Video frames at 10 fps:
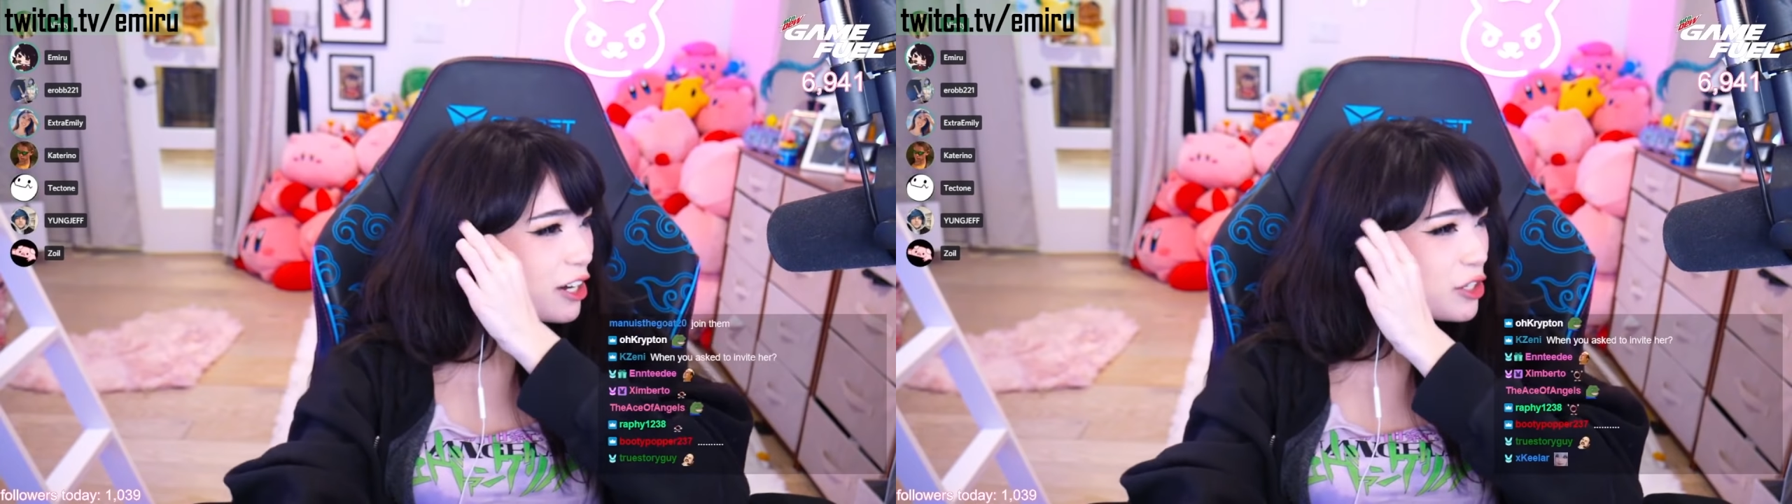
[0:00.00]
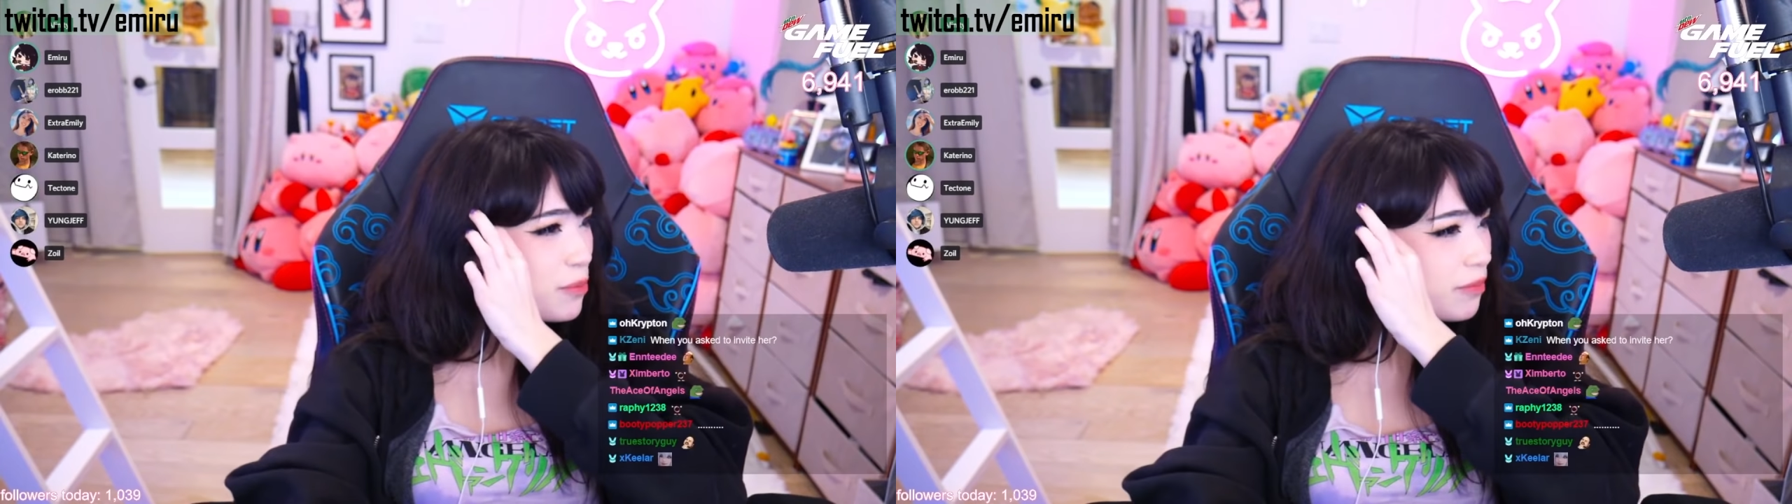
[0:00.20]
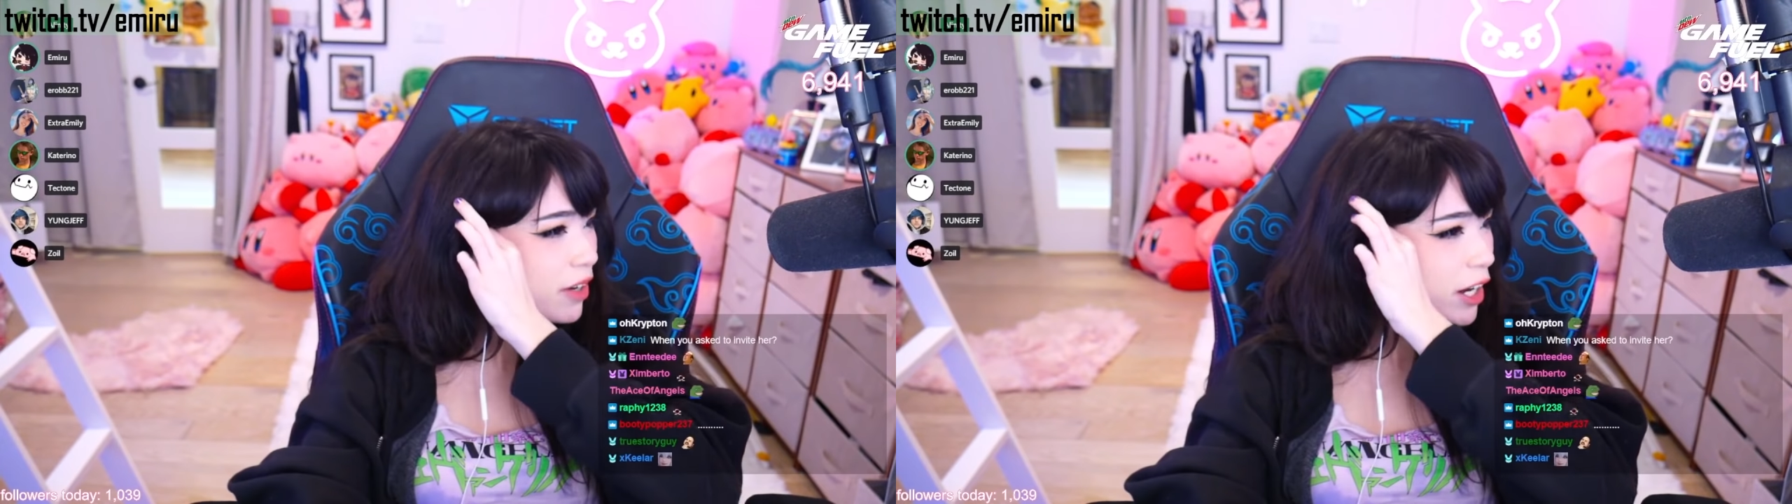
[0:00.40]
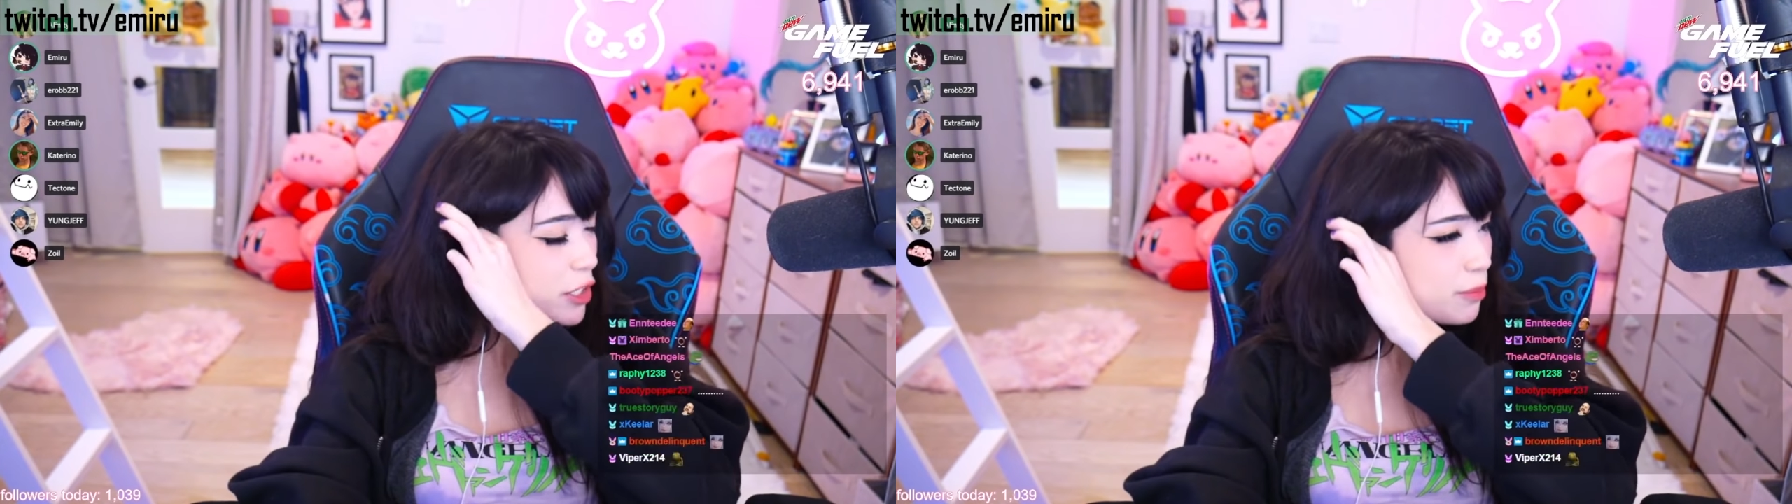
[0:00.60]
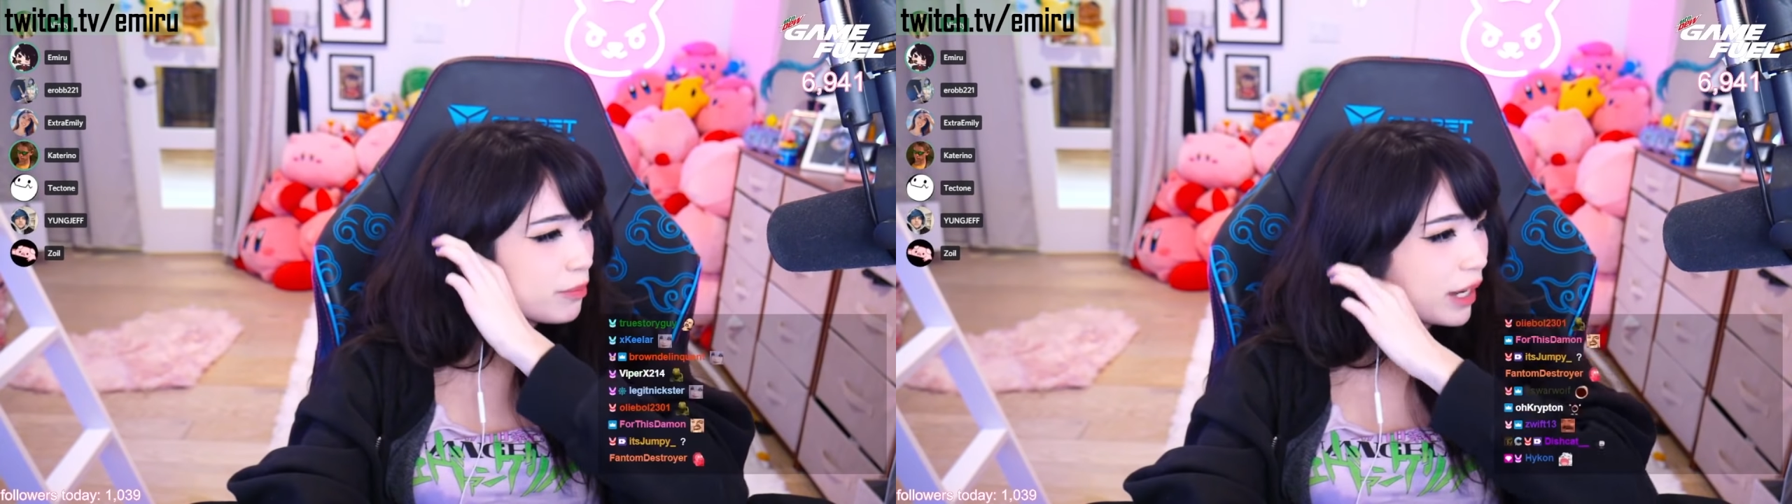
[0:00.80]
are you are
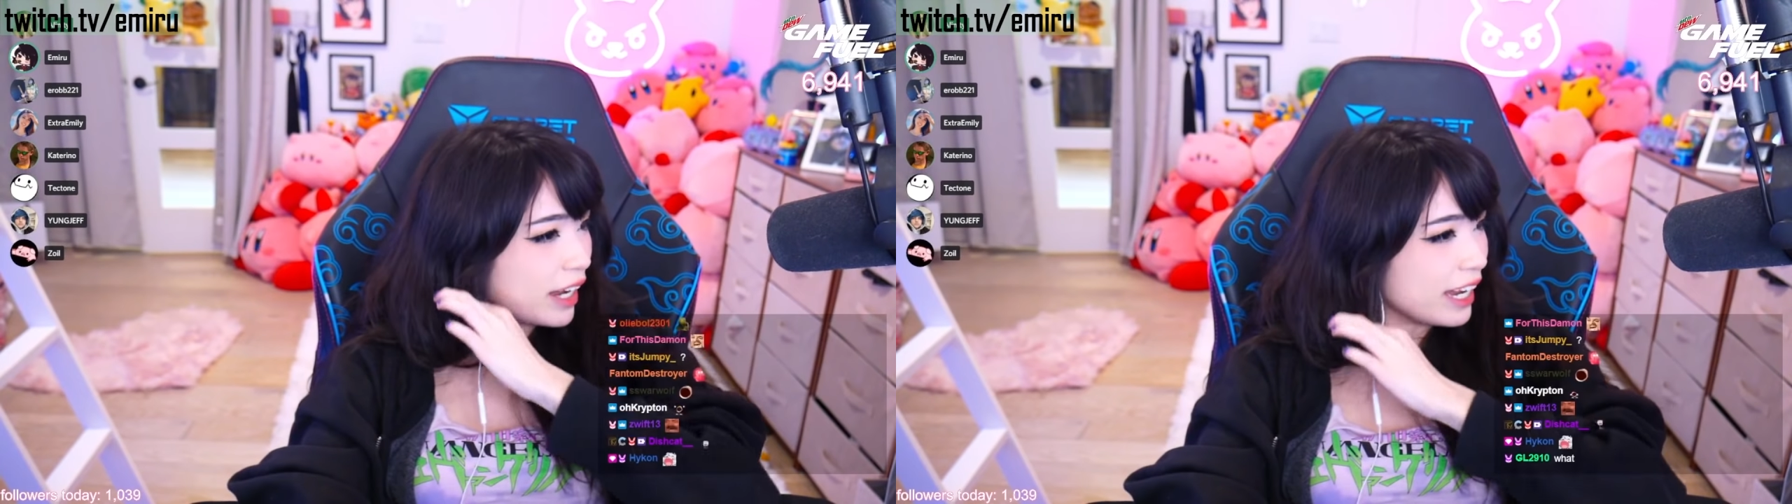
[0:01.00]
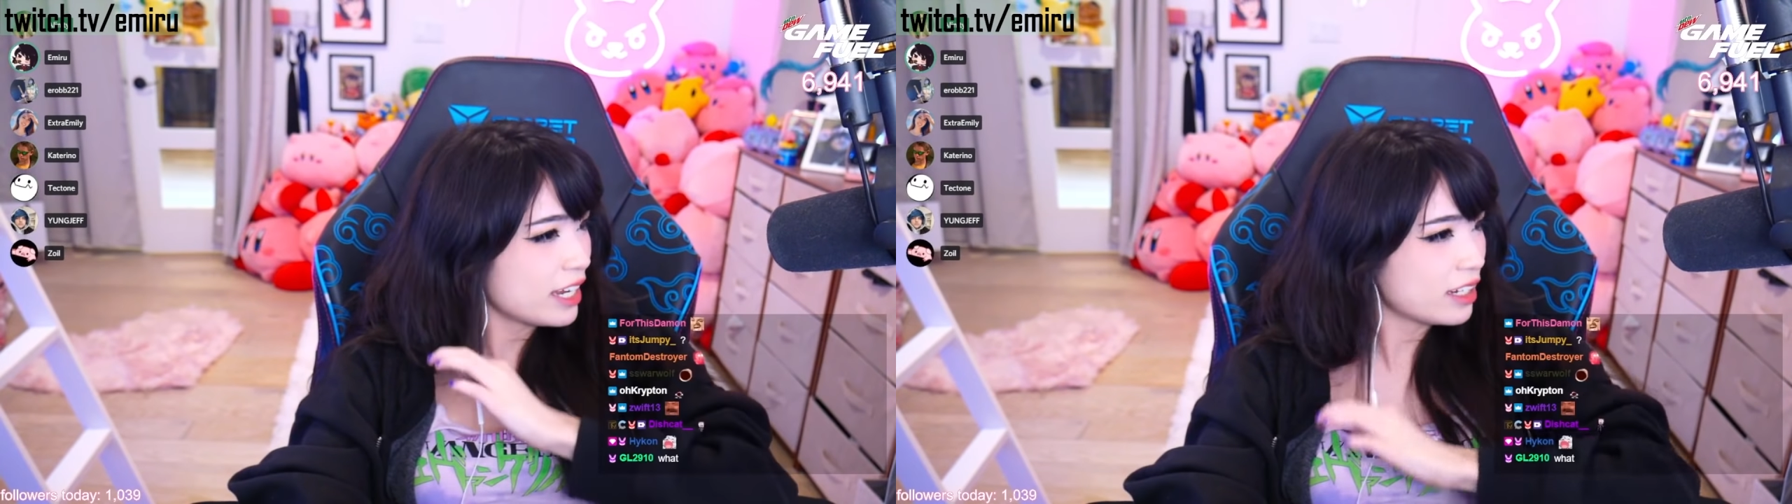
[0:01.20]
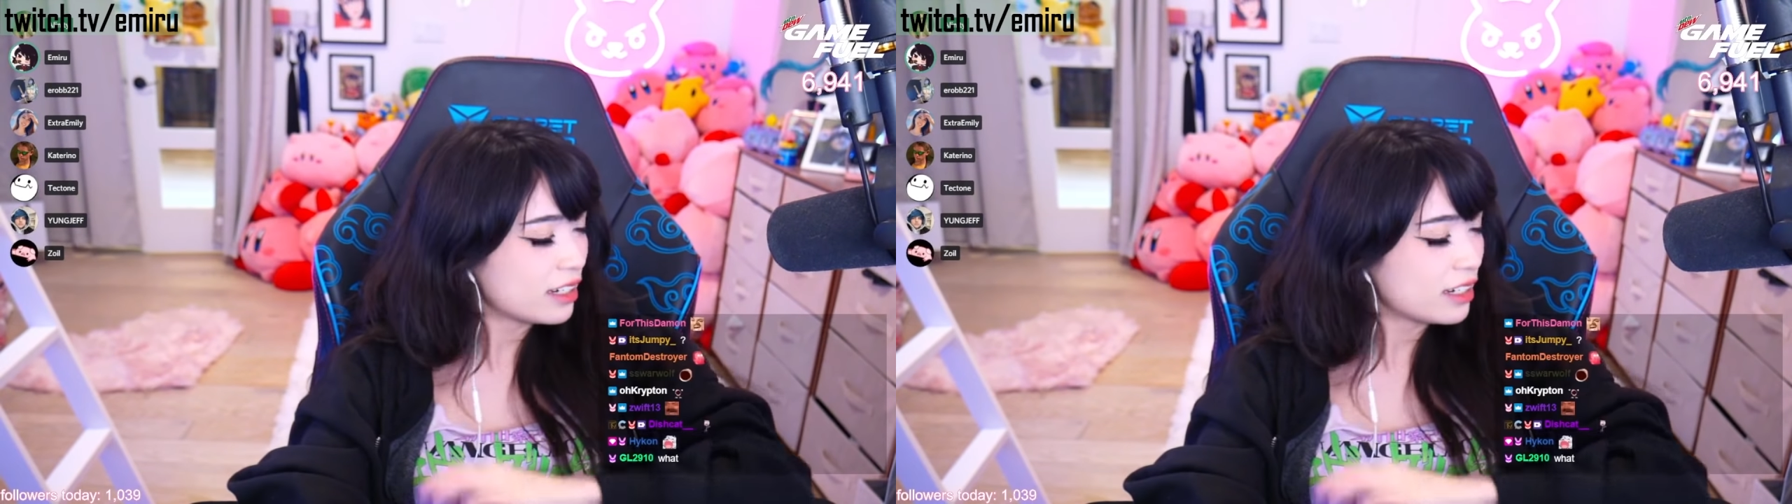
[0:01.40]
you bi?